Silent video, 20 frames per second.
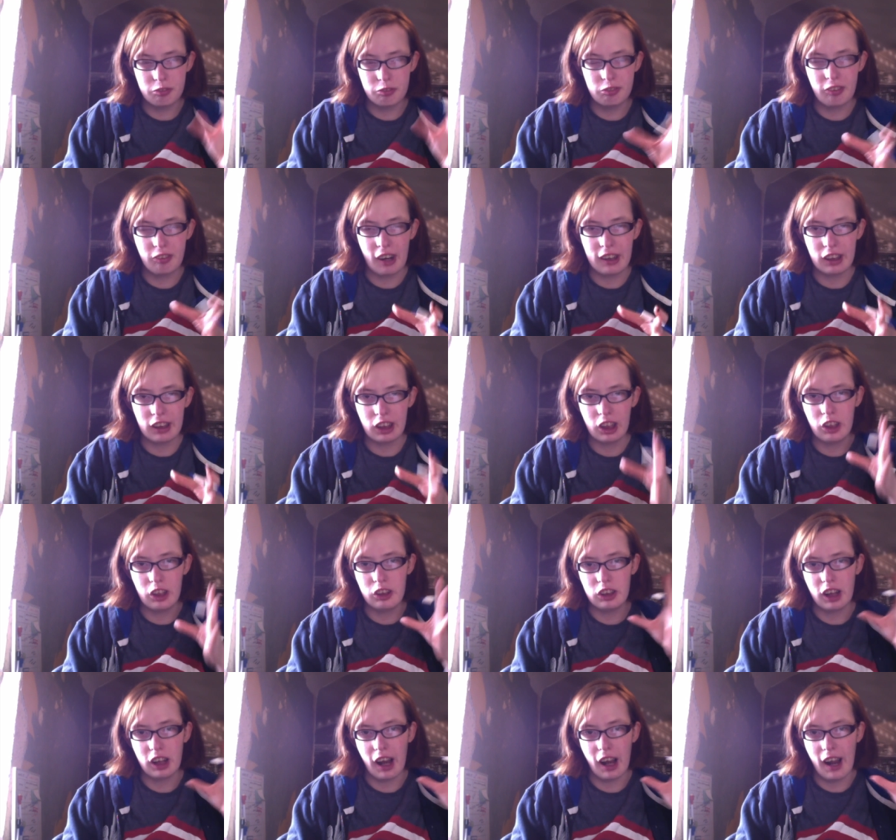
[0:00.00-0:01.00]
thank you
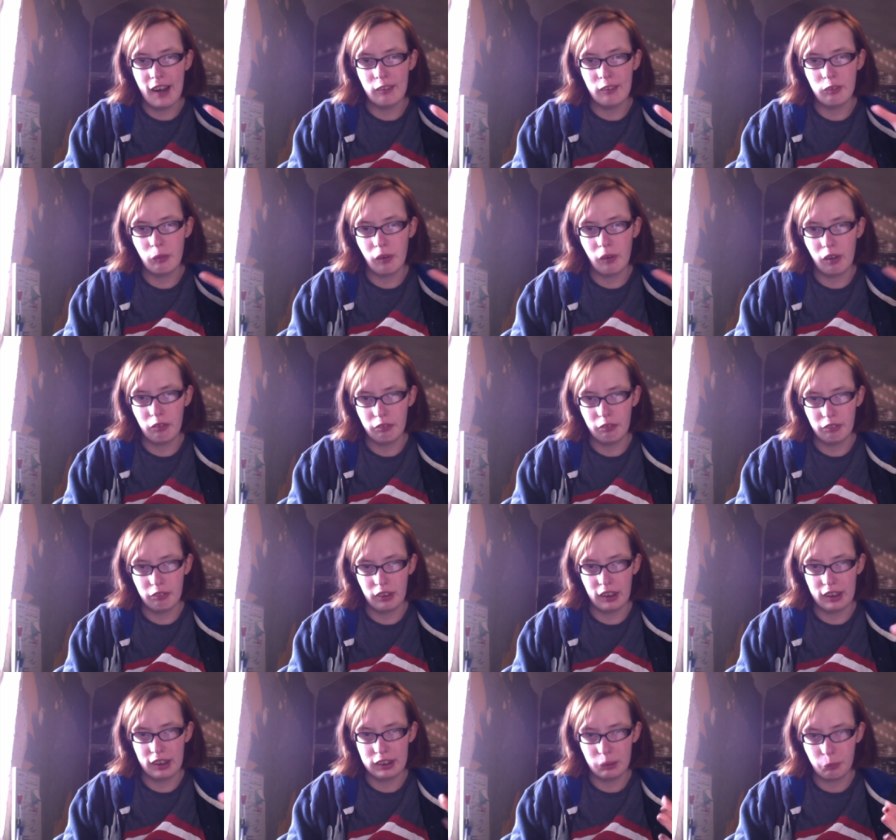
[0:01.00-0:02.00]
to everyone for
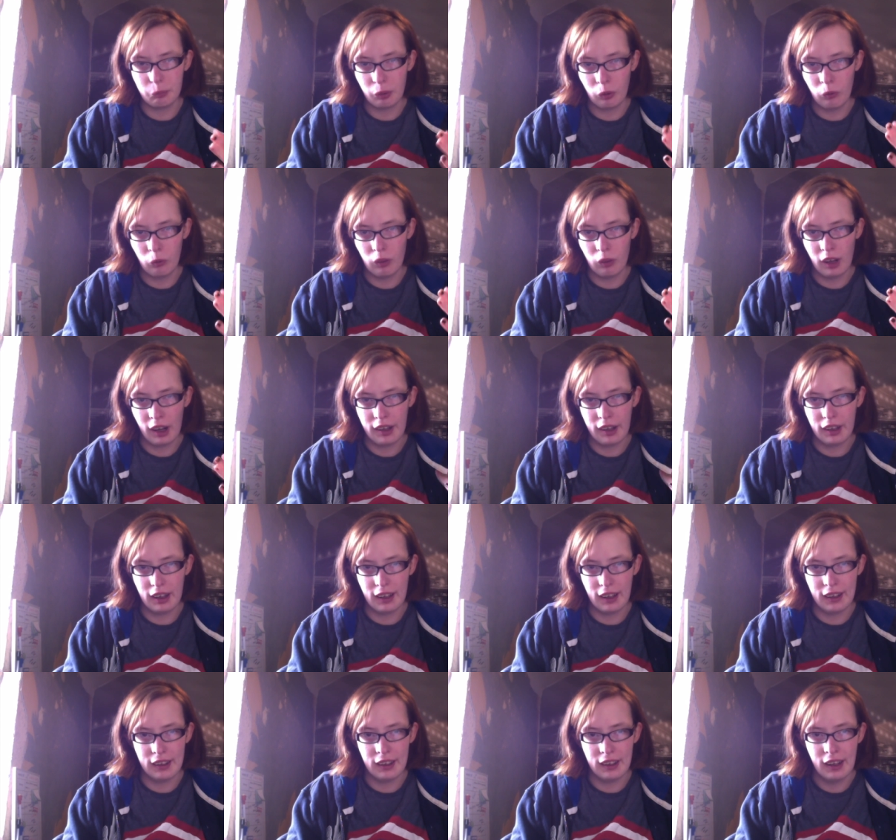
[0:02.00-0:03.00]
their support
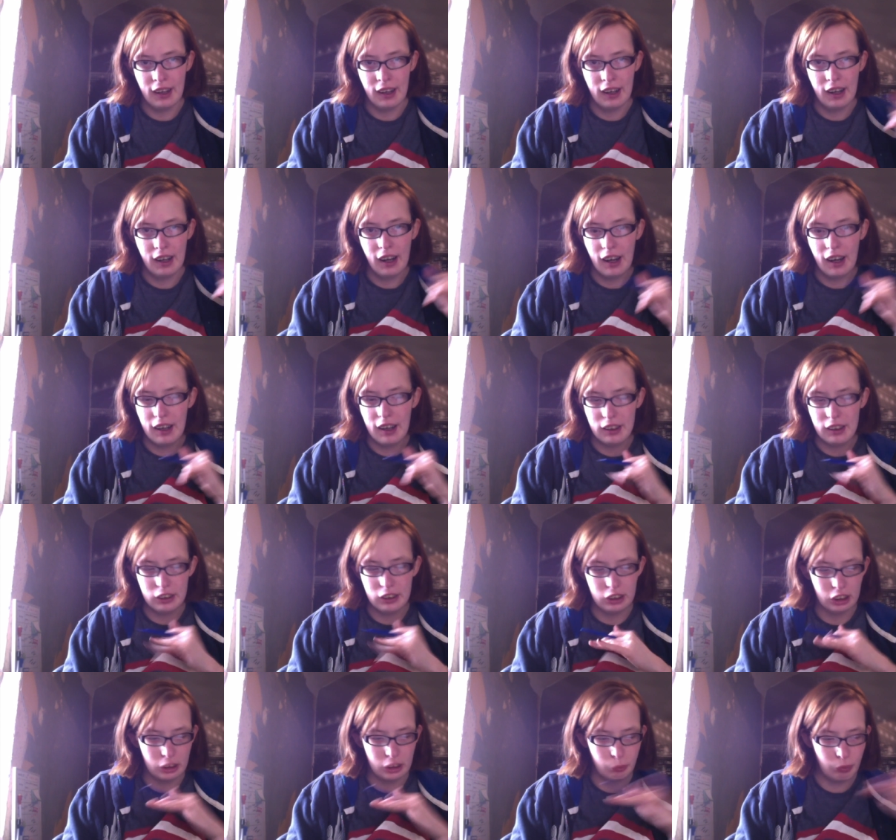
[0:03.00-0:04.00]
lately. It's
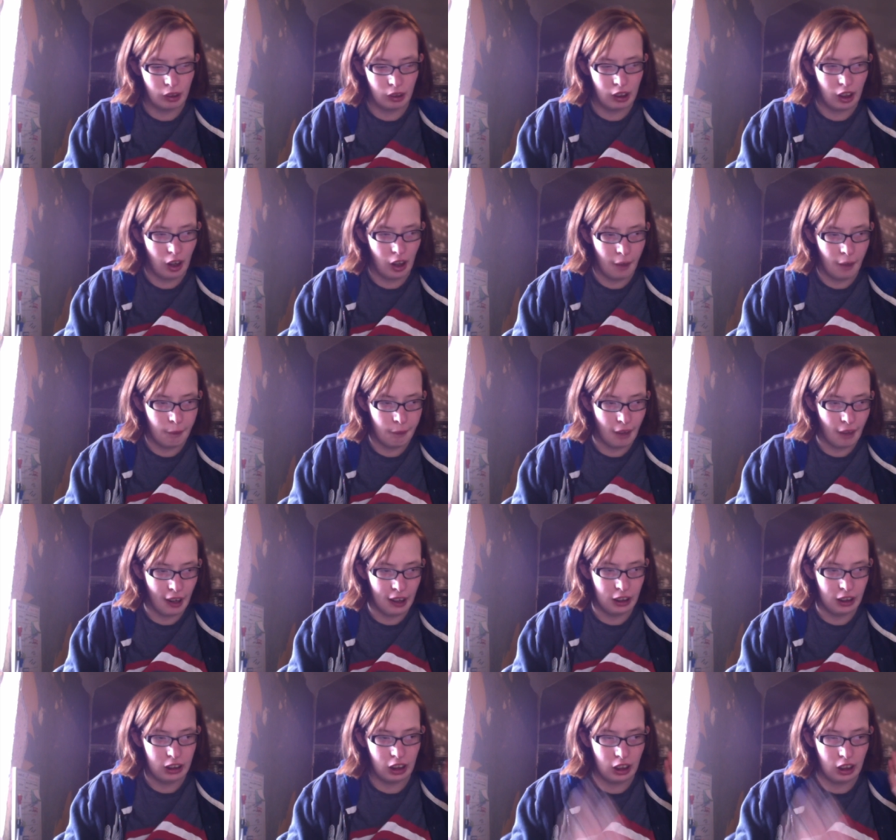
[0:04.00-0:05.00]
just been
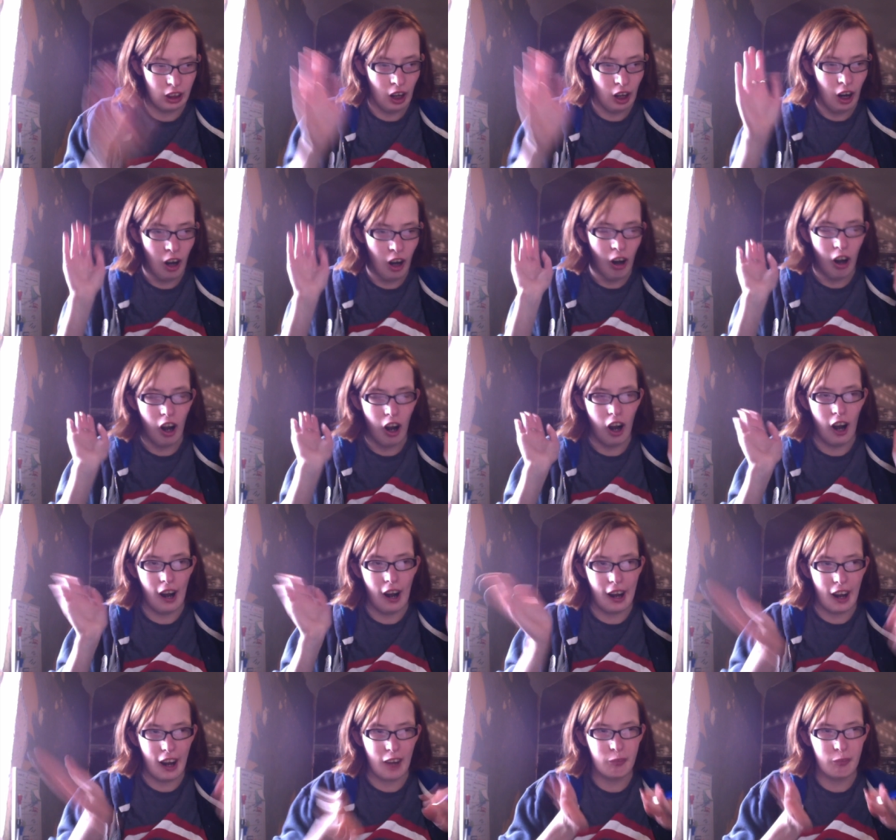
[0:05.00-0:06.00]
amazing. I
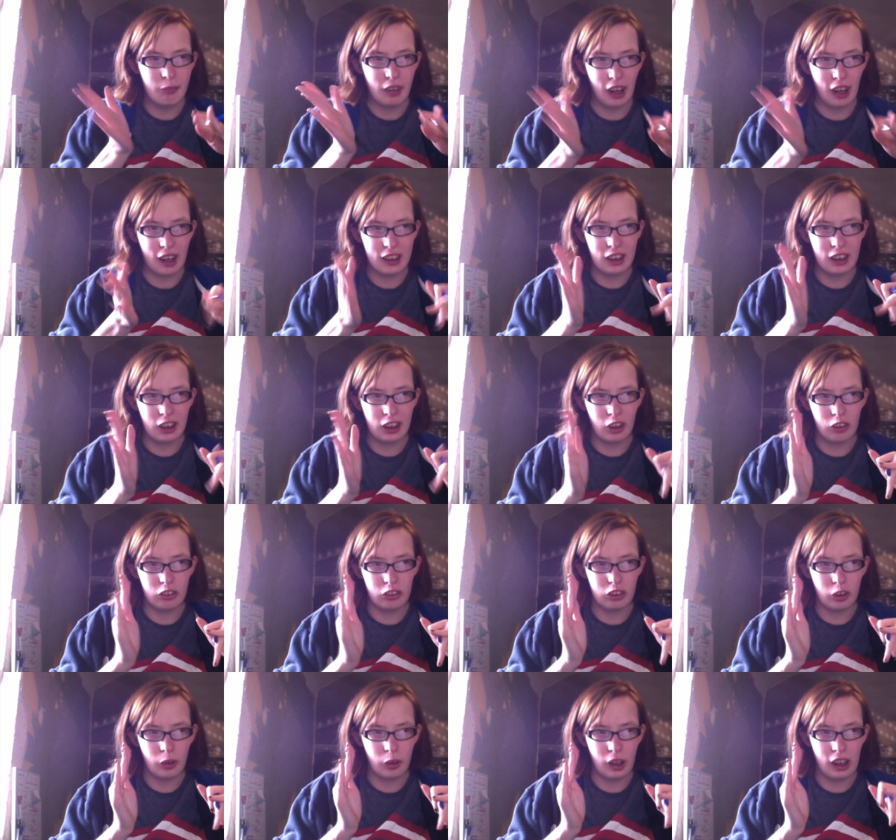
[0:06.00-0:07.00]
am planning on
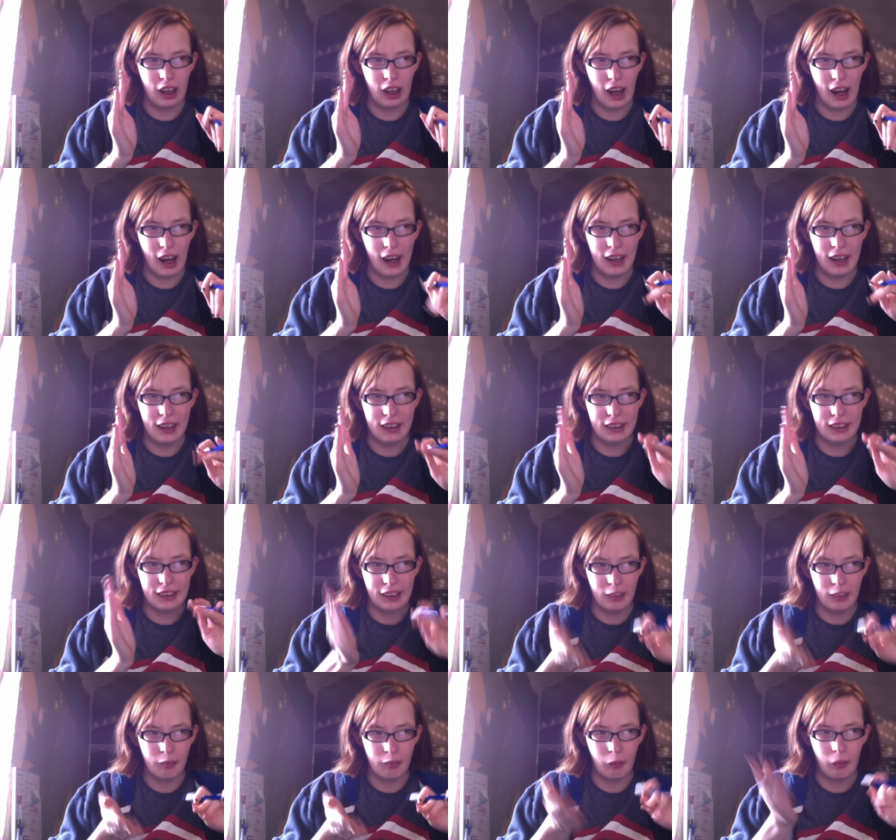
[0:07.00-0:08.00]
doing a
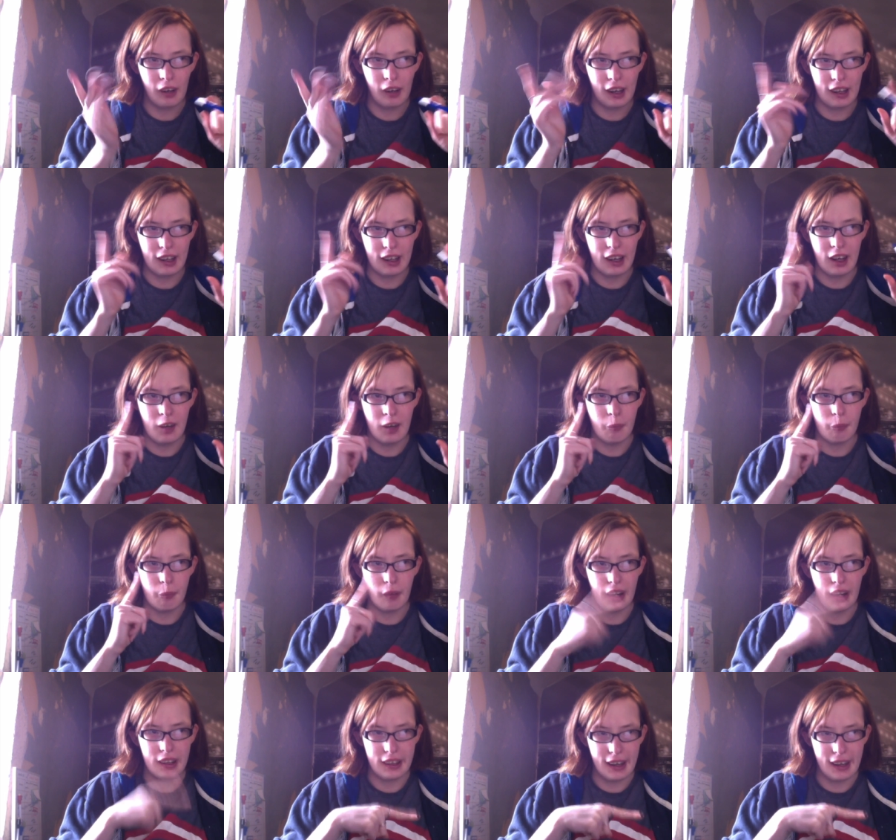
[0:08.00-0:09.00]
giveaway in my
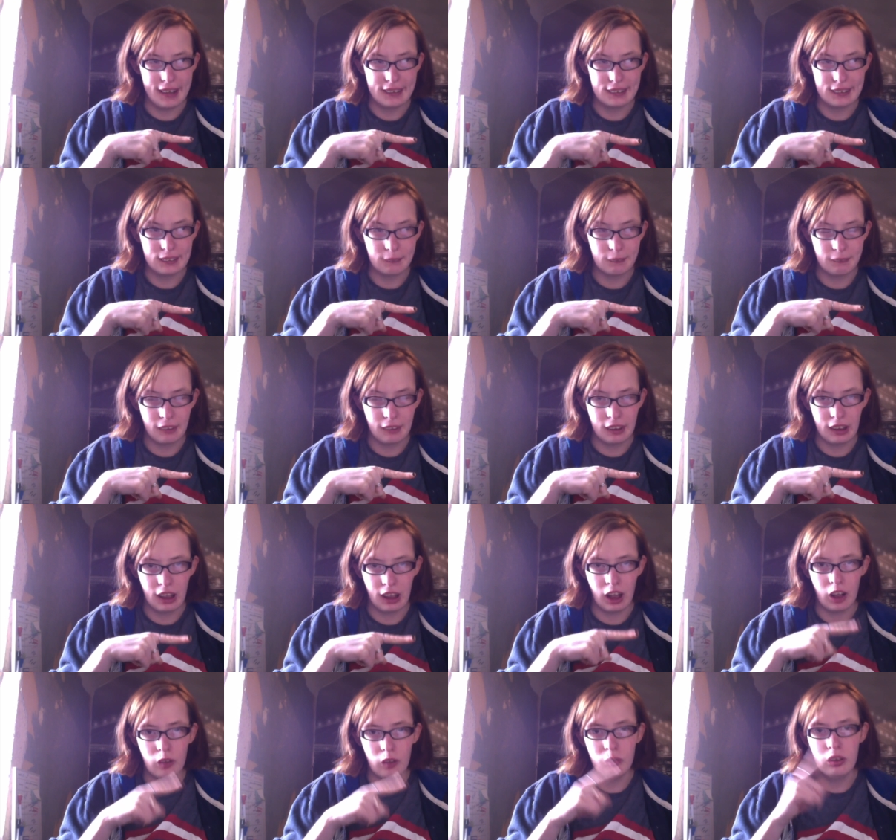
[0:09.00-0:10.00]
next
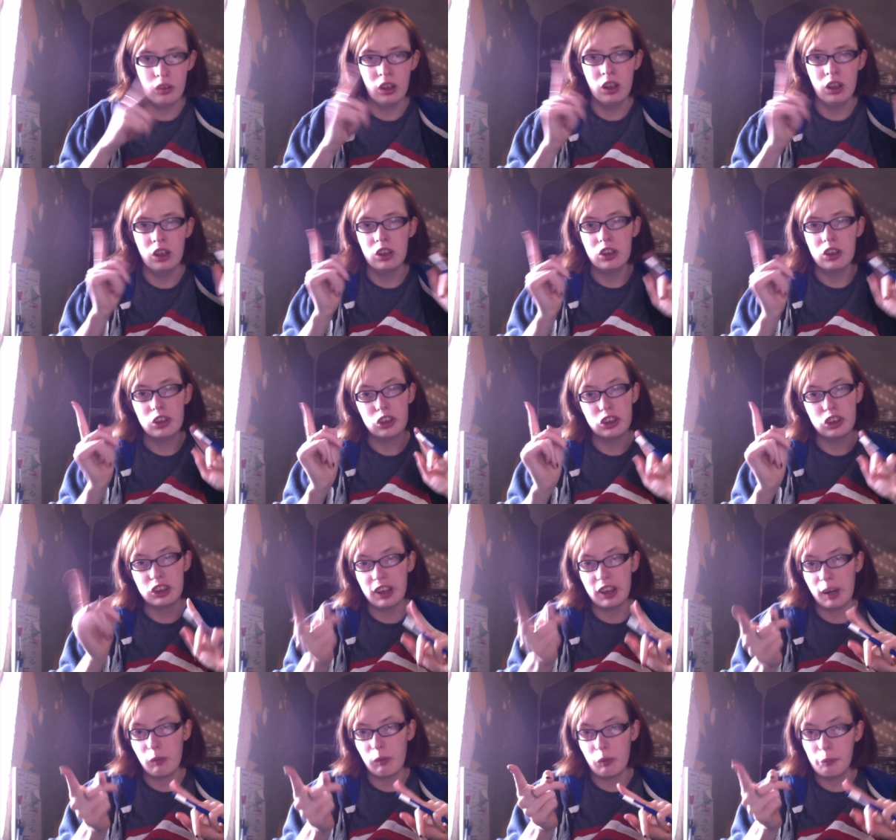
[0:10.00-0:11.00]
video so
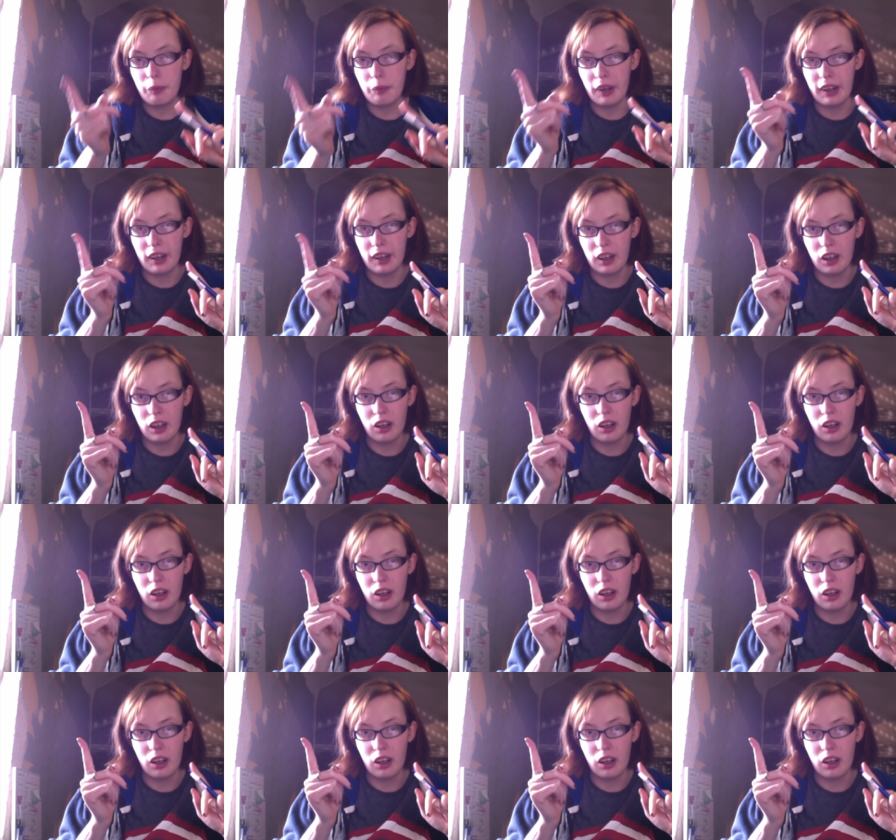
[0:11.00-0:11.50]
that will be